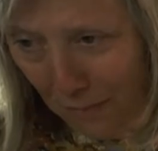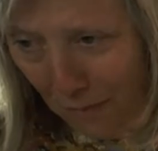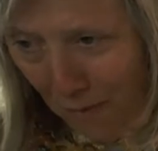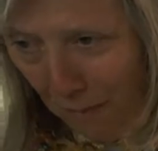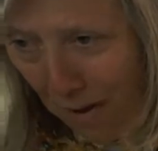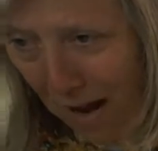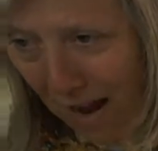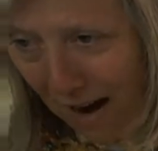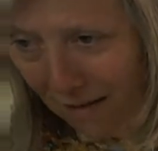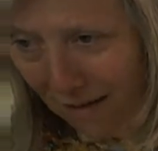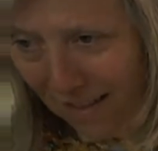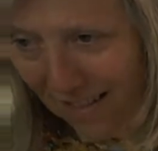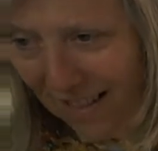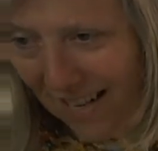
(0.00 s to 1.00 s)

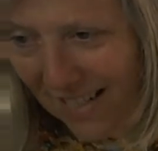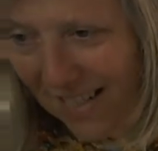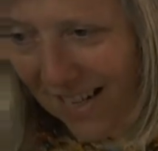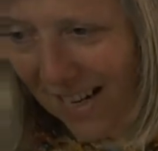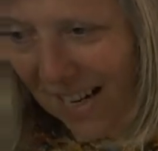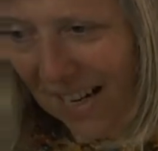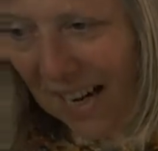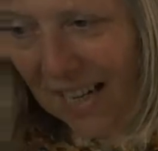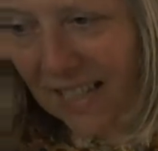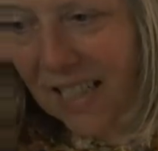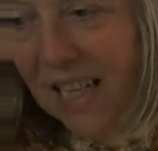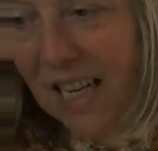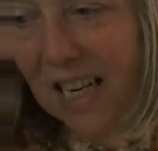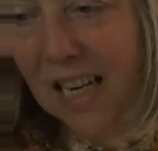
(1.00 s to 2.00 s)
repairers, they deal in
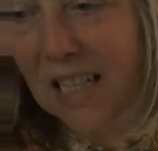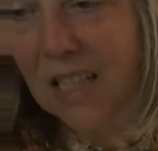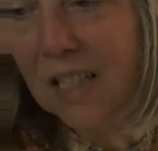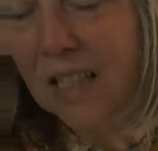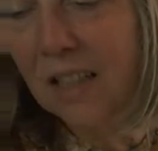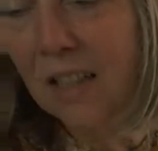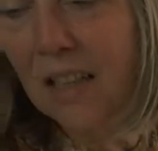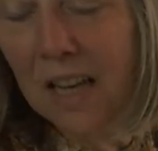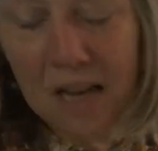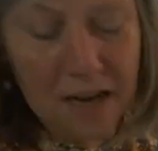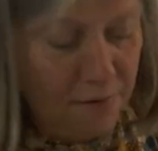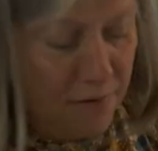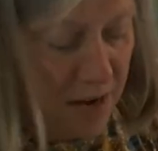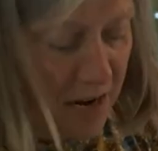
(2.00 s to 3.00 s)
antiques. And
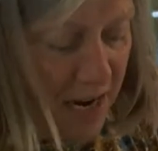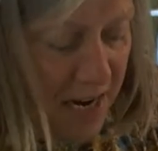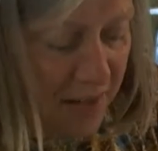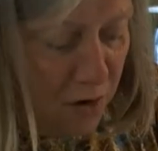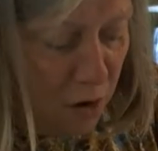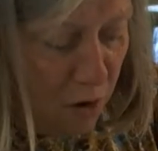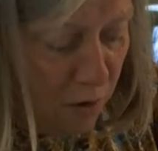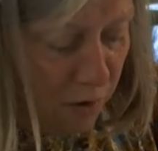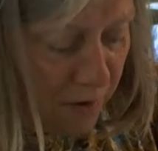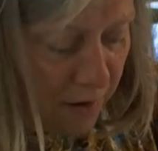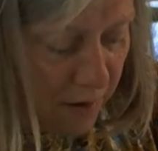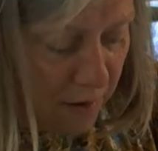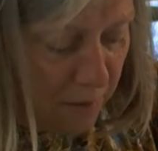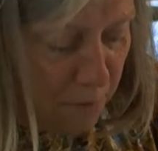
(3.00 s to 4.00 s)
he's got,
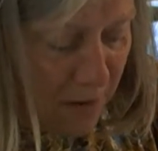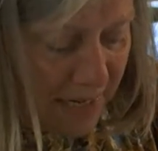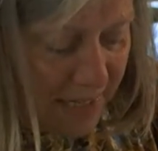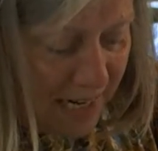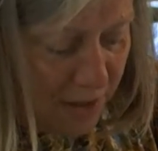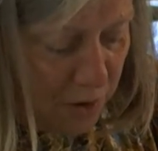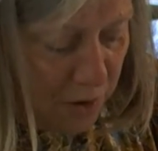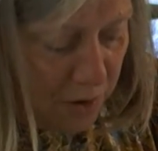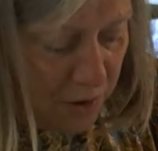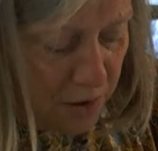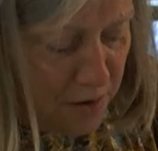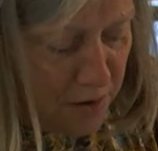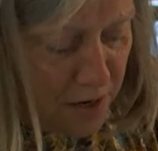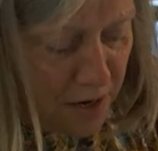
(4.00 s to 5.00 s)
my dad used
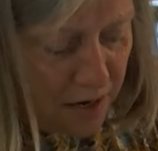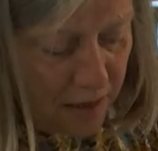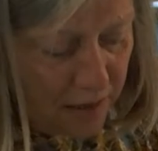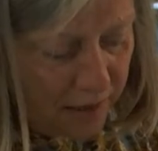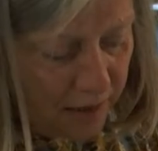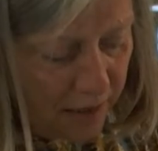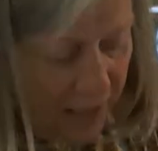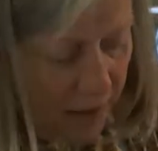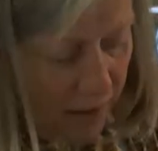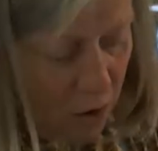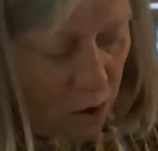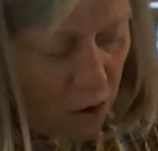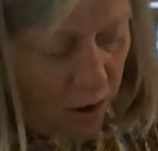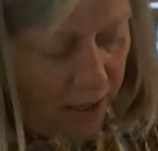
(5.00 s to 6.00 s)
to nurse little
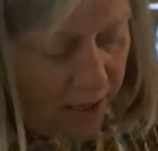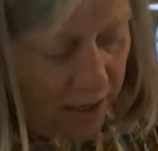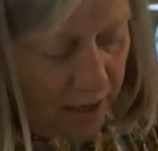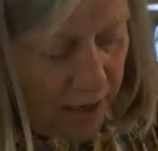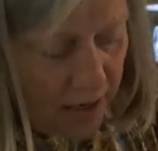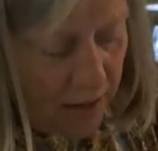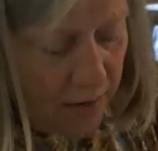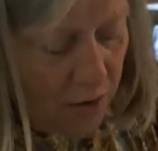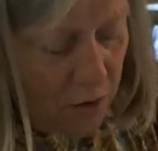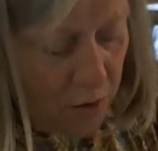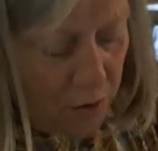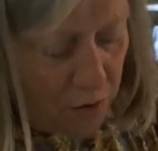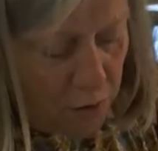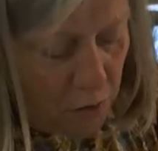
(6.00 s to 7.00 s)
Colin the
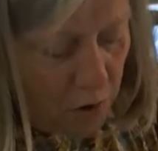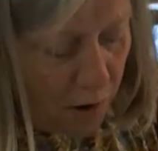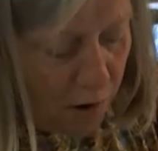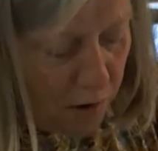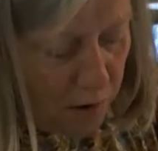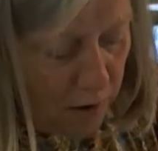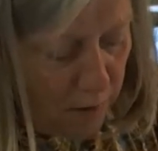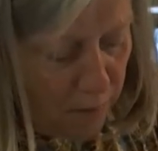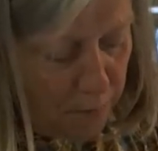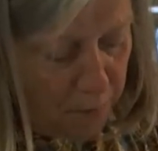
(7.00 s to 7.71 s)
cuckoo clock.